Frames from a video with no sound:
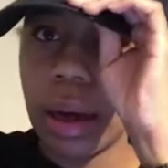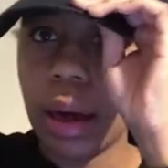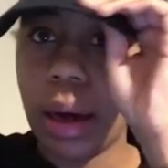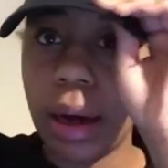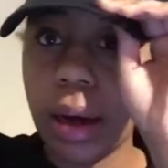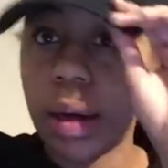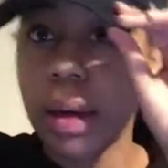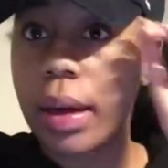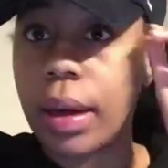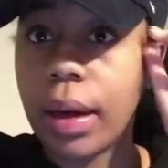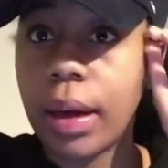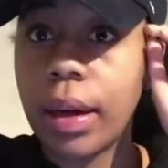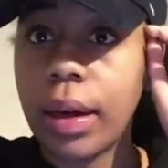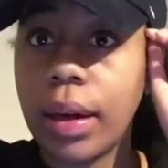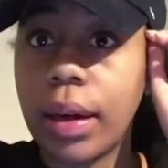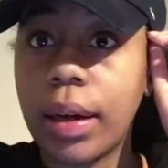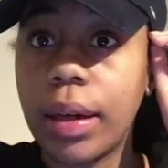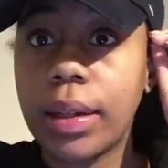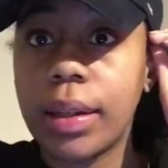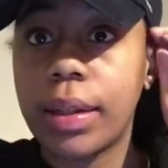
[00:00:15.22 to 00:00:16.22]
Hi
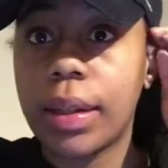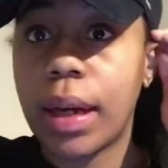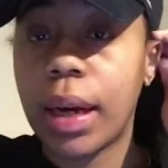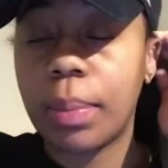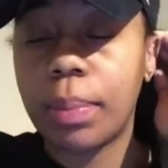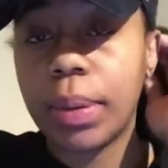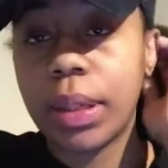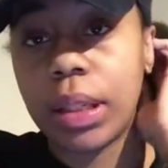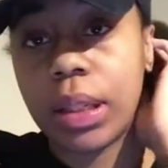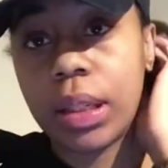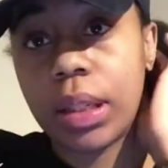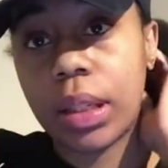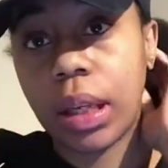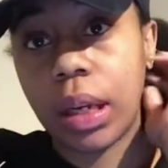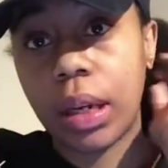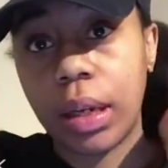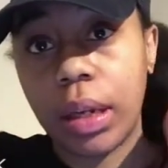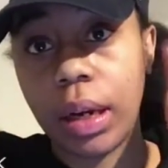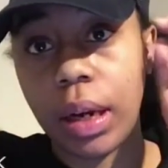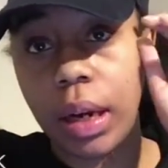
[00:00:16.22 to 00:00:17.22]
guys, happy
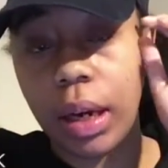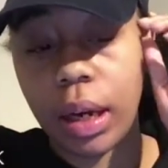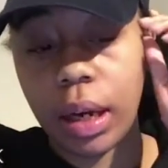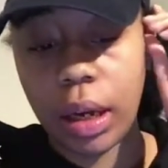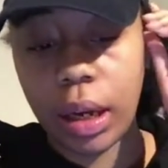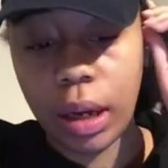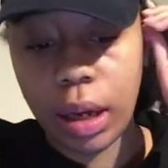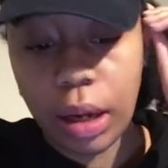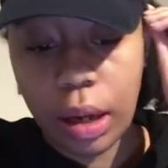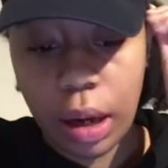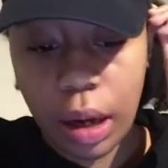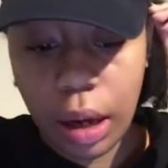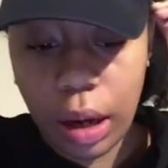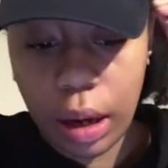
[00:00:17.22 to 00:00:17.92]
Sunday.